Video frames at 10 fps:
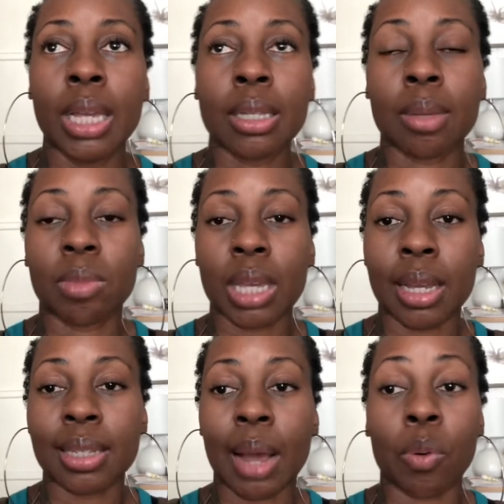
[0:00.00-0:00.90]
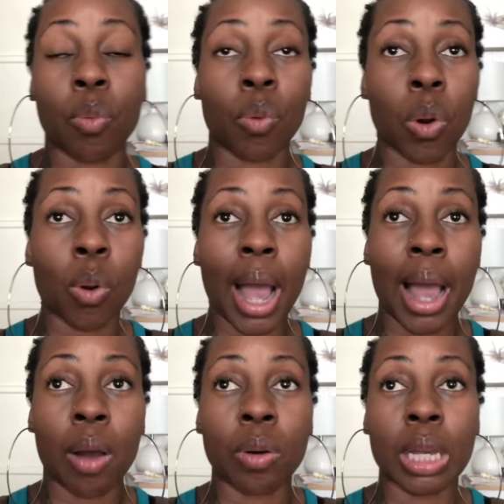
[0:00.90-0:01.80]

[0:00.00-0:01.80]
some things that will roll out